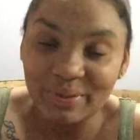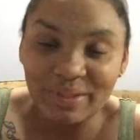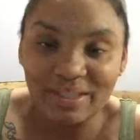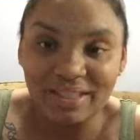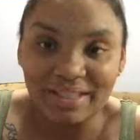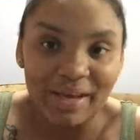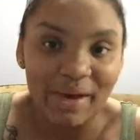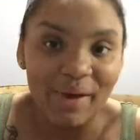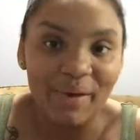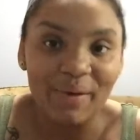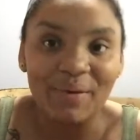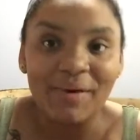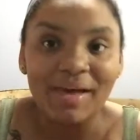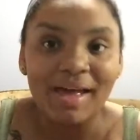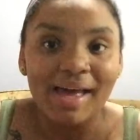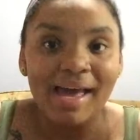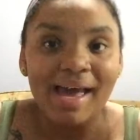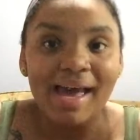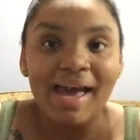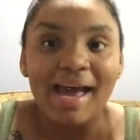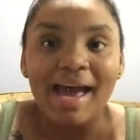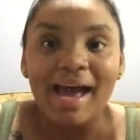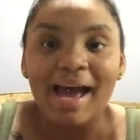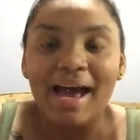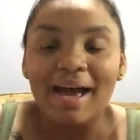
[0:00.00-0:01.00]
So,
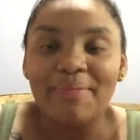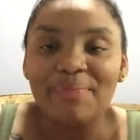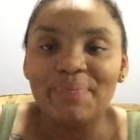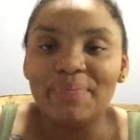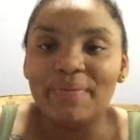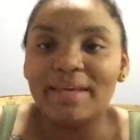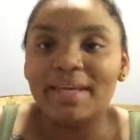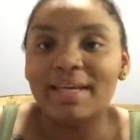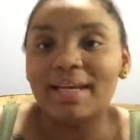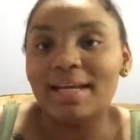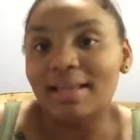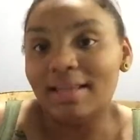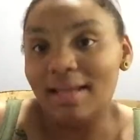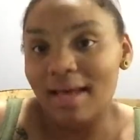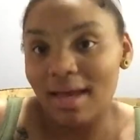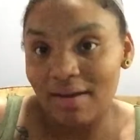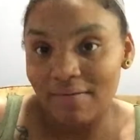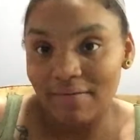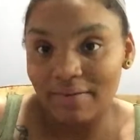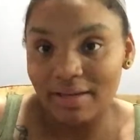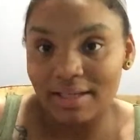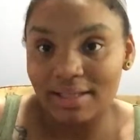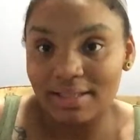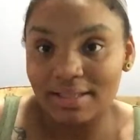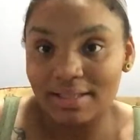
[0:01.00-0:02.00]
I mean, a lot
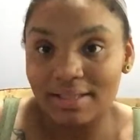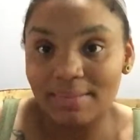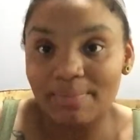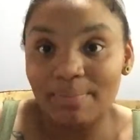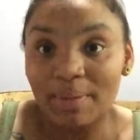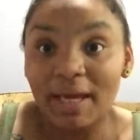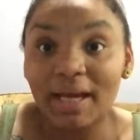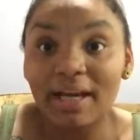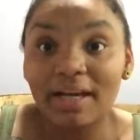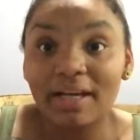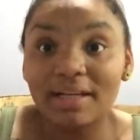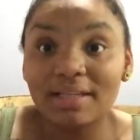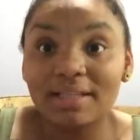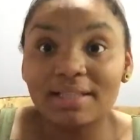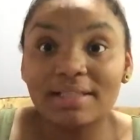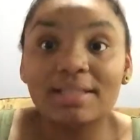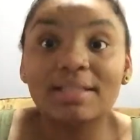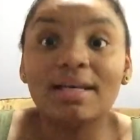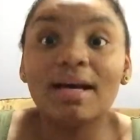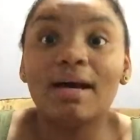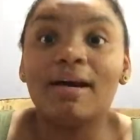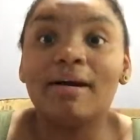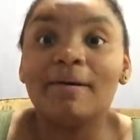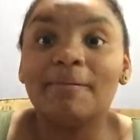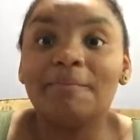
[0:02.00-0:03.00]
of us parents